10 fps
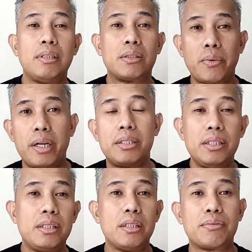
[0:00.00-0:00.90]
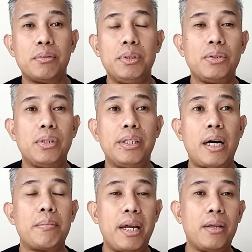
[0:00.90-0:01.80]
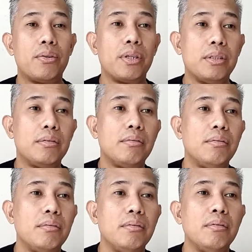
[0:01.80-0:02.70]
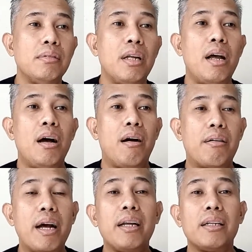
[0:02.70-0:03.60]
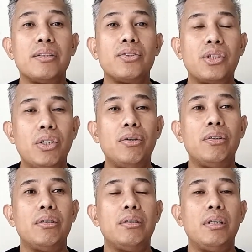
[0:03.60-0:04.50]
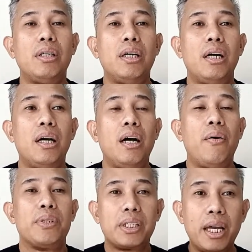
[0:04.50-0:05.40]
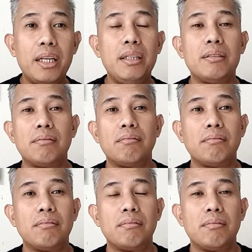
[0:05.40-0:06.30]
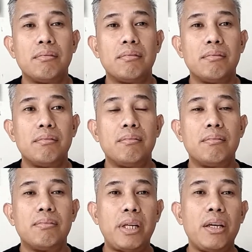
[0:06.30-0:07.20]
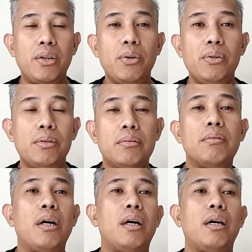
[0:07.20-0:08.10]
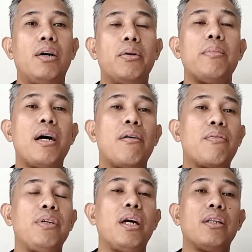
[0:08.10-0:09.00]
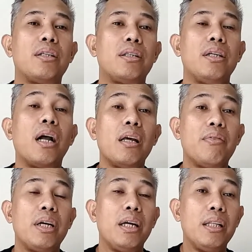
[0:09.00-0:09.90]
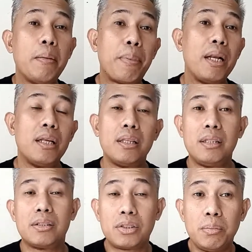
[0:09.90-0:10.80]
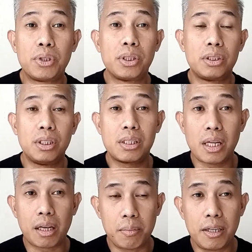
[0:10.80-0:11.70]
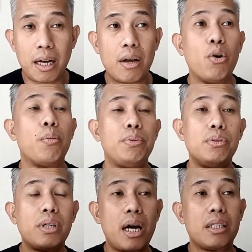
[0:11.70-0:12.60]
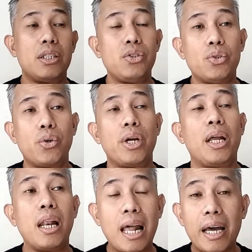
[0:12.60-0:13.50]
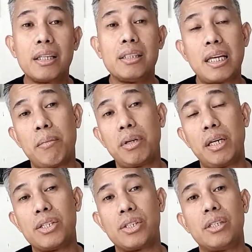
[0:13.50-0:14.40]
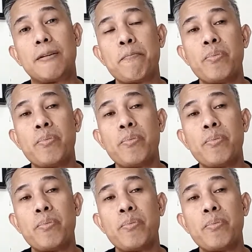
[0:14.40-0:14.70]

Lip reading: That's why it's easier for me to adapt Android. Alright, so once again, thank you on behalf of the other Young Living independent distributors just like me. I hope you guys enjoy and like this application.